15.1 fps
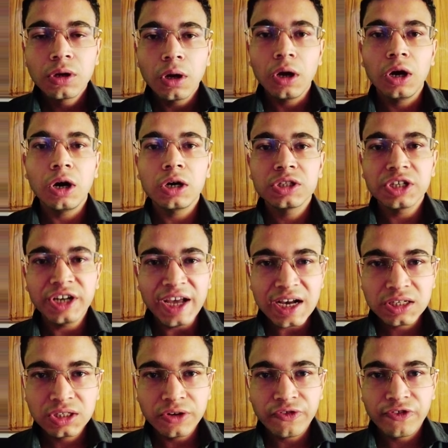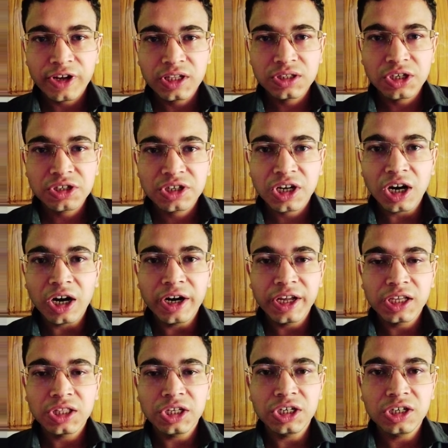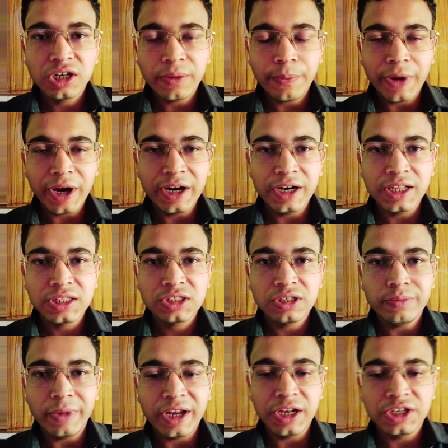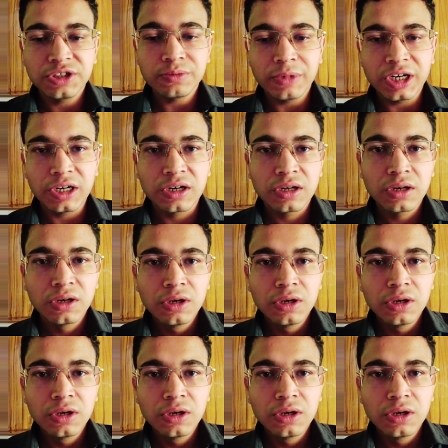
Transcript: The next difference is regarding the dependency management.